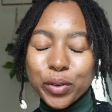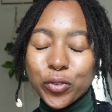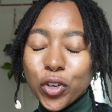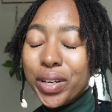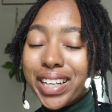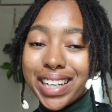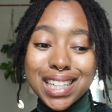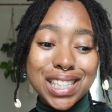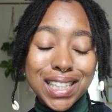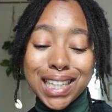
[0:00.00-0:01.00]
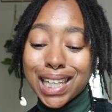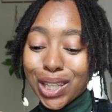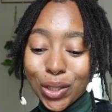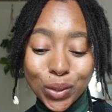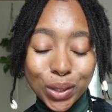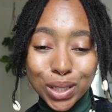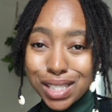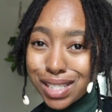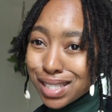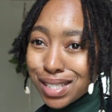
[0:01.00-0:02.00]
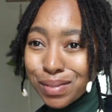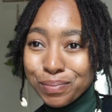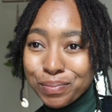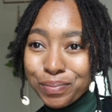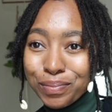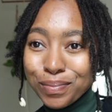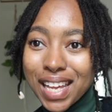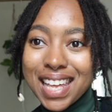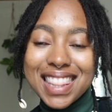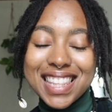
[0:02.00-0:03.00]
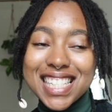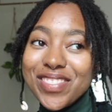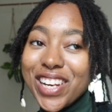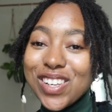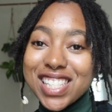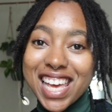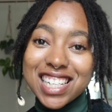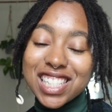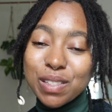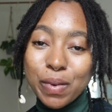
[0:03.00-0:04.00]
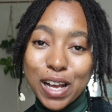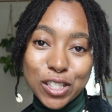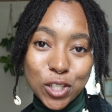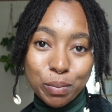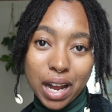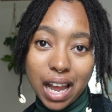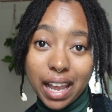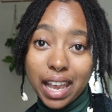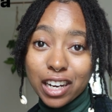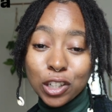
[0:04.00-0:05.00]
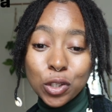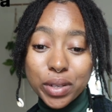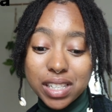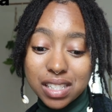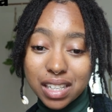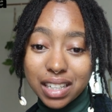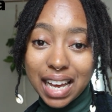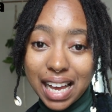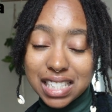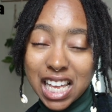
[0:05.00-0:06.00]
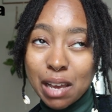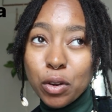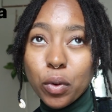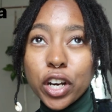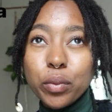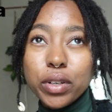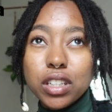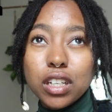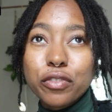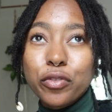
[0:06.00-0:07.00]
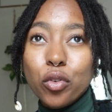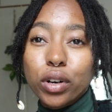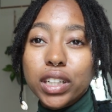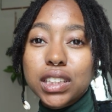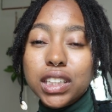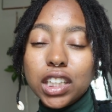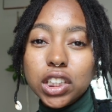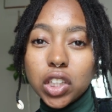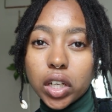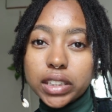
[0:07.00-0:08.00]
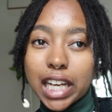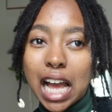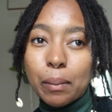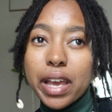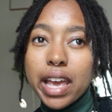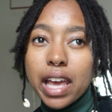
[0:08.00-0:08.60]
before we get into the looks this video is actually sponsored by Ana Luisa. Guys, I've been working with them for such a long time.